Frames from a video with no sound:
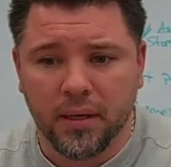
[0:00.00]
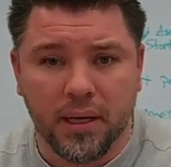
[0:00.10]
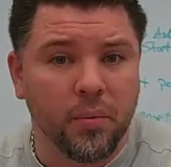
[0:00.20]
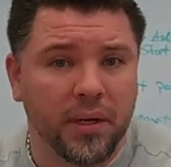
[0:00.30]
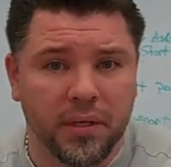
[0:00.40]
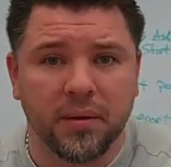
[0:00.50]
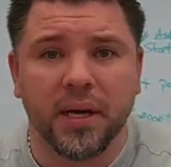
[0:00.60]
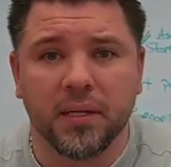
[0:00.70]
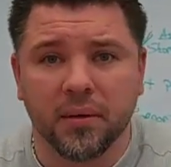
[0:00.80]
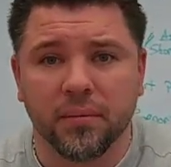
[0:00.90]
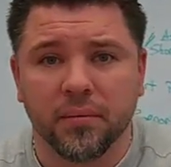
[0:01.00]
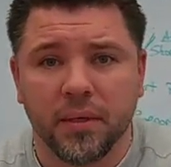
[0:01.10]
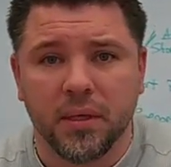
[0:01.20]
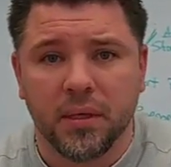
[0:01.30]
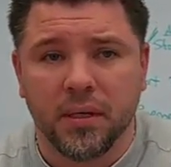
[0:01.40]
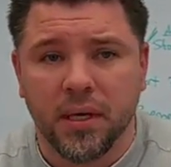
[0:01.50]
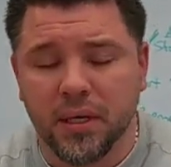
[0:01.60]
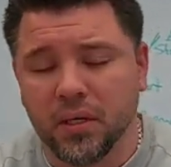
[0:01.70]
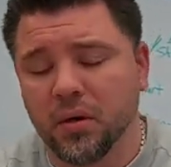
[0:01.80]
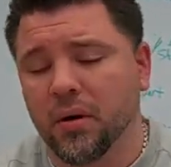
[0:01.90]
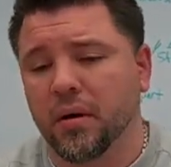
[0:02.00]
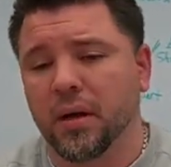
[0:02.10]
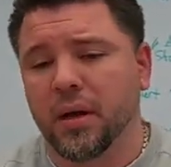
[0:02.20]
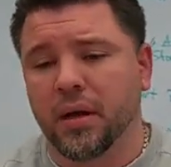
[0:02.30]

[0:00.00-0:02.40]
and I want to do that too. And so